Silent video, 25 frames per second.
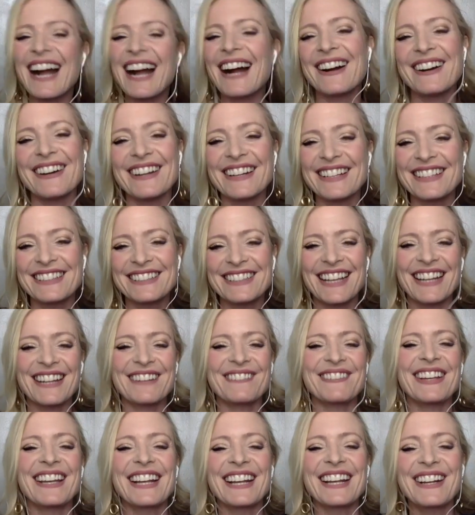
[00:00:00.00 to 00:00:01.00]
out. It's going to
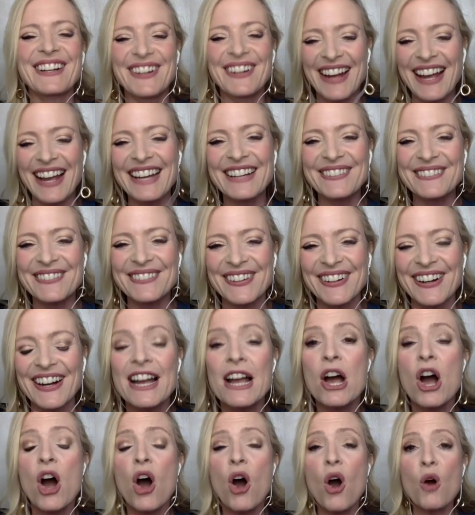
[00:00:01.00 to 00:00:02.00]
be incredible.
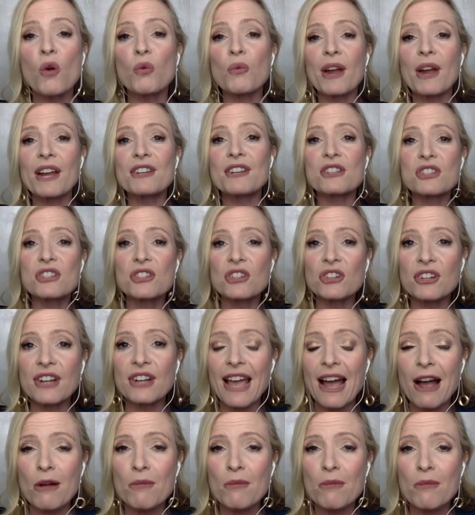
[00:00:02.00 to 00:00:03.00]
Oh, register
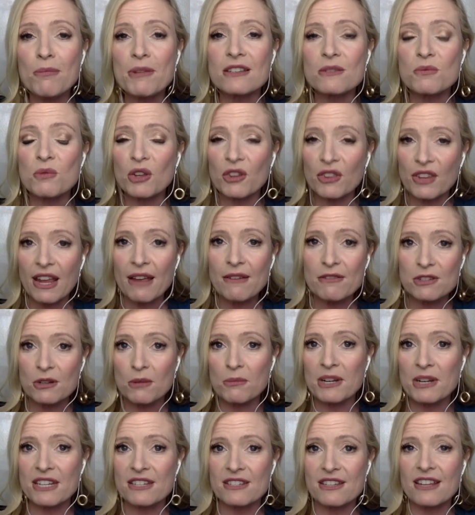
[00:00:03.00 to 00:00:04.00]
now, because we only have so
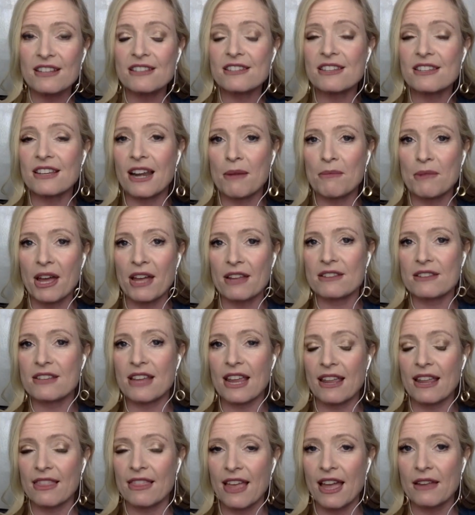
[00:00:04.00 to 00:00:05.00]
many seats, and I'm not
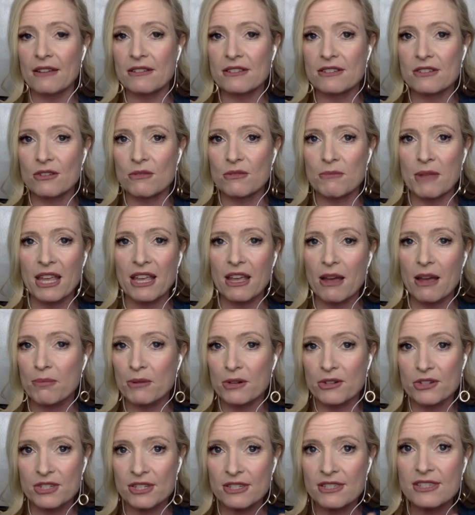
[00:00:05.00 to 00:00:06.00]
saying that to make up
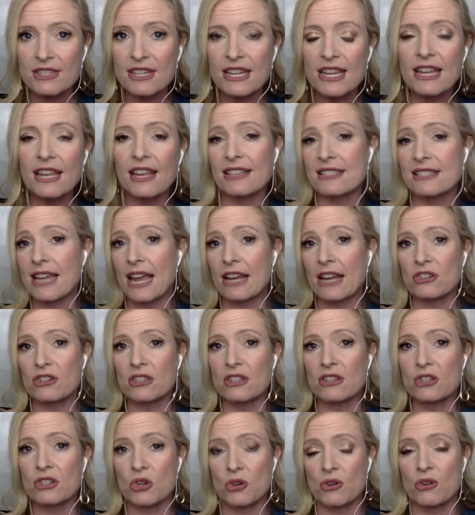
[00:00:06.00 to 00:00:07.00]
urgency. It's
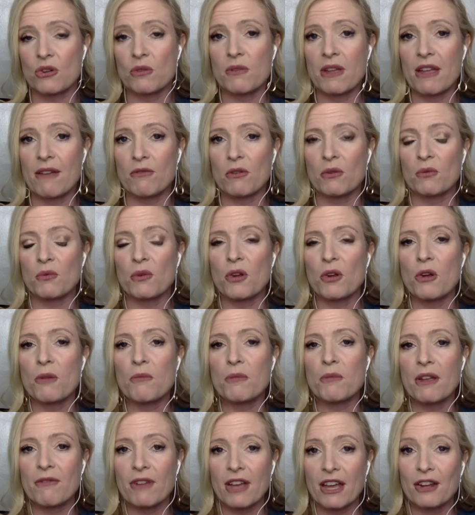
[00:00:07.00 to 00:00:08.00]
actually true. We have a room. We
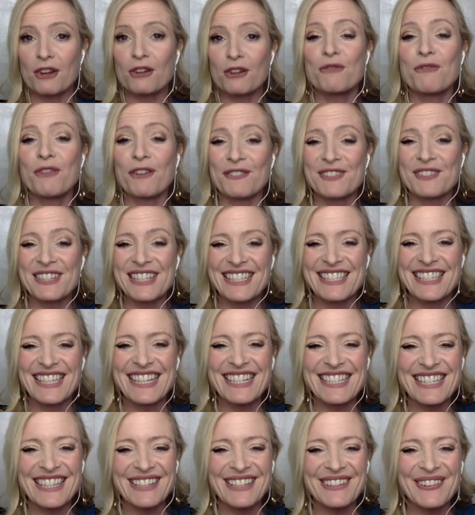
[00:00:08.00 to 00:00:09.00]
have 150
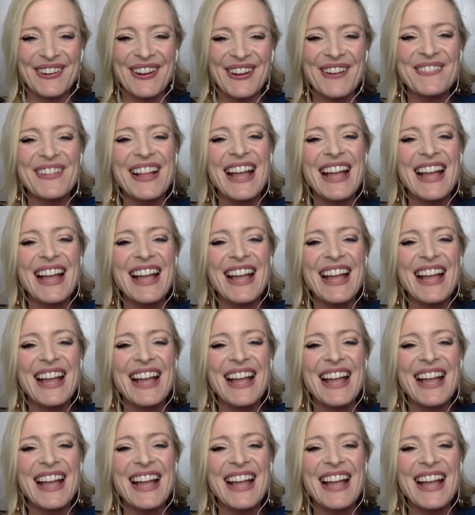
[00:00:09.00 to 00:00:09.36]
seats in the room,